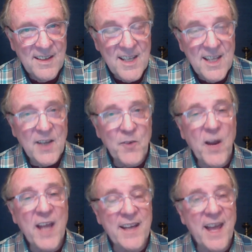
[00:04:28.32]
And
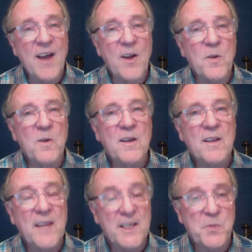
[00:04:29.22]
right now,
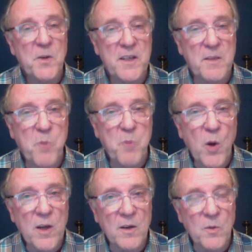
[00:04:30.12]
that's pretty
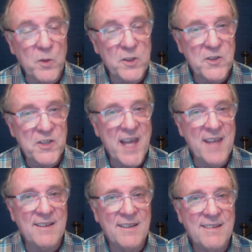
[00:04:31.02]
important, wouldn't you
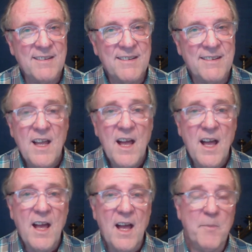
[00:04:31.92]
say?
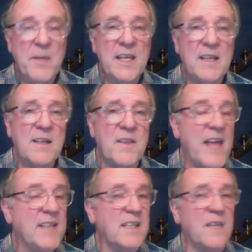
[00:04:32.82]
I mean,
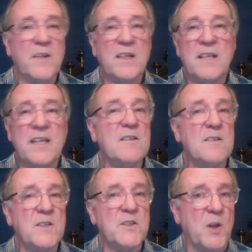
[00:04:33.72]
Thanksgiving
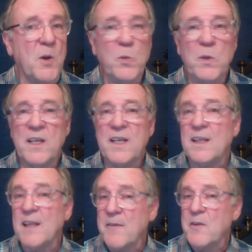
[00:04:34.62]
dinner is only
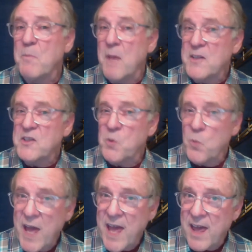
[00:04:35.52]
11 months
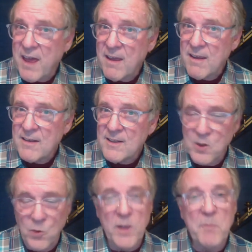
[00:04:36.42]
away,
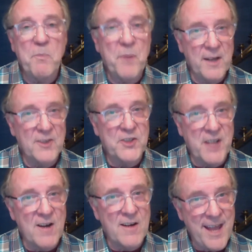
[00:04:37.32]
so we'd better
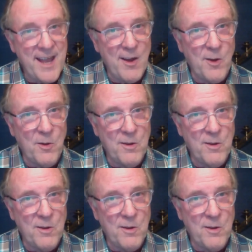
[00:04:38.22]
start now.